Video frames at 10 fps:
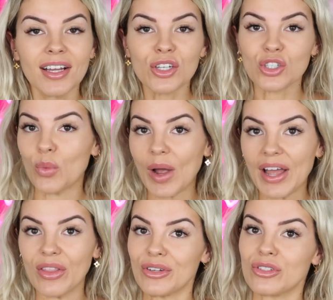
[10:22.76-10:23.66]
to
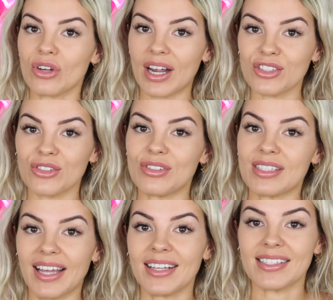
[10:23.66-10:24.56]
wear those tracksuit
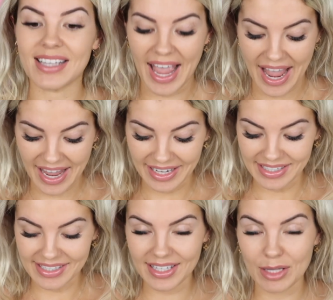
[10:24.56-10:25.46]
sets
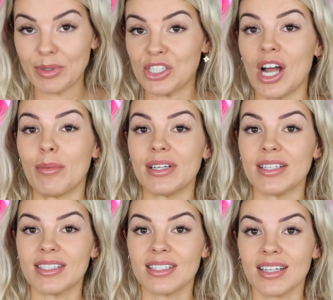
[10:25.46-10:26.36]
and the
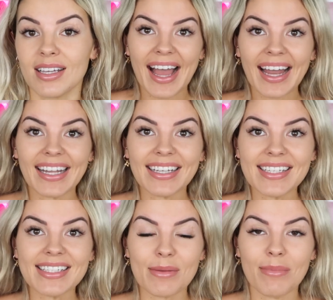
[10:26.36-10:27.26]
pajamas. That
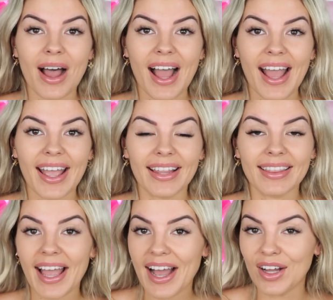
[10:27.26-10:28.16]
is my
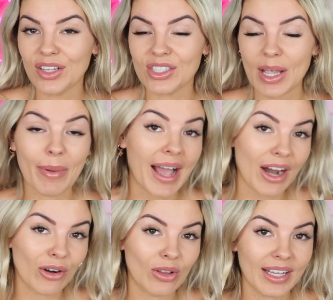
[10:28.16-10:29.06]
lounge
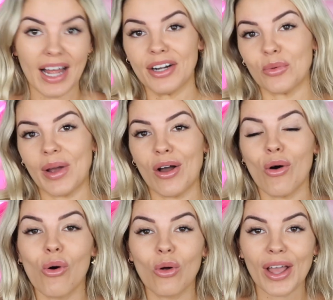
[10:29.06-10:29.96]
apparel and underwear
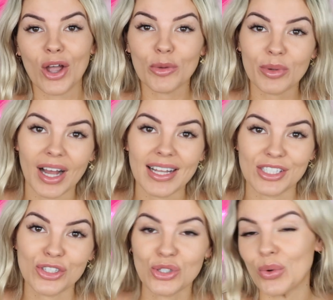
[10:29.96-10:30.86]
haul. I hope you guys
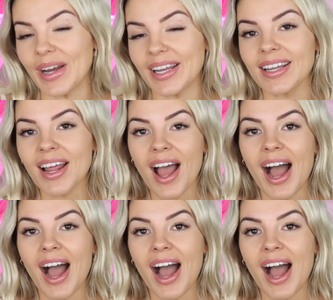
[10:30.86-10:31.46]
enjoyed it.